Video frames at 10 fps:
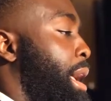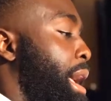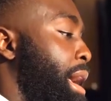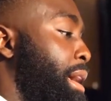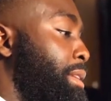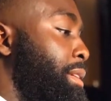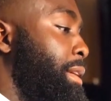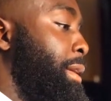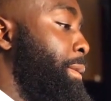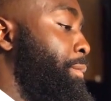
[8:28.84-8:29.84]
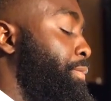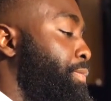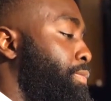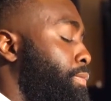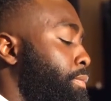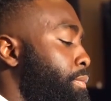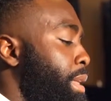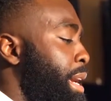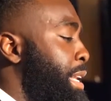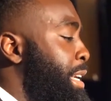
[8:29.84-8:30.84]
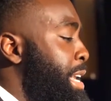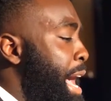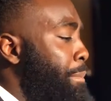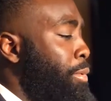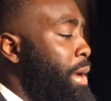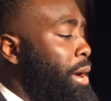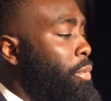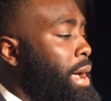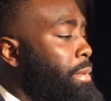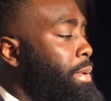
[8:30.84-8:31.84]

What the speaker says: And it didn't happen right away,